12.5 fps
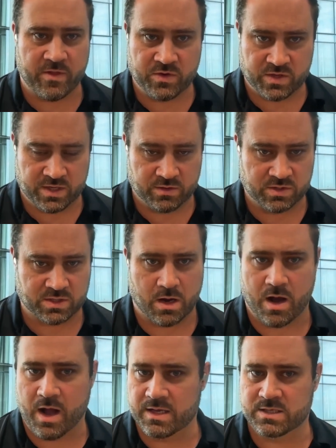worried about the
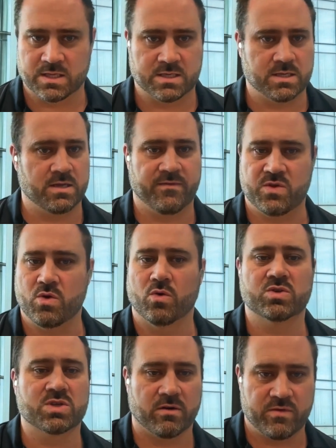deal size.
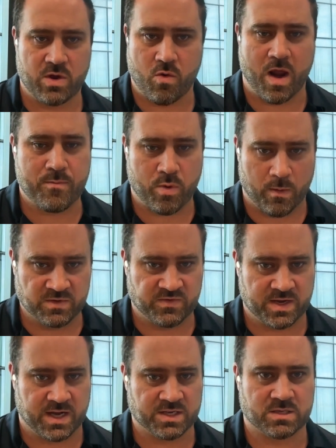You're solving great
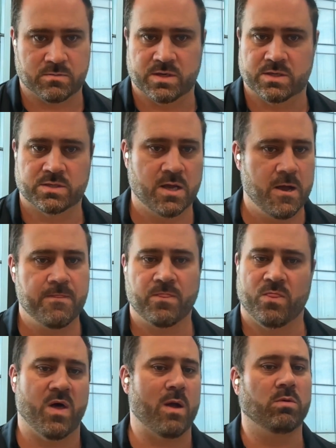problems for customers.
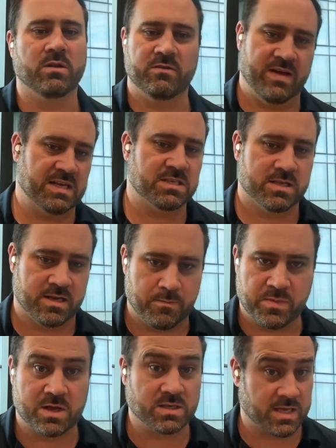They will
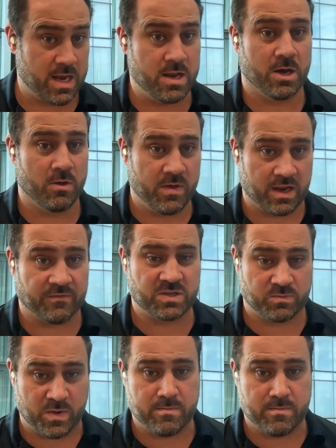invest in it because they know they're going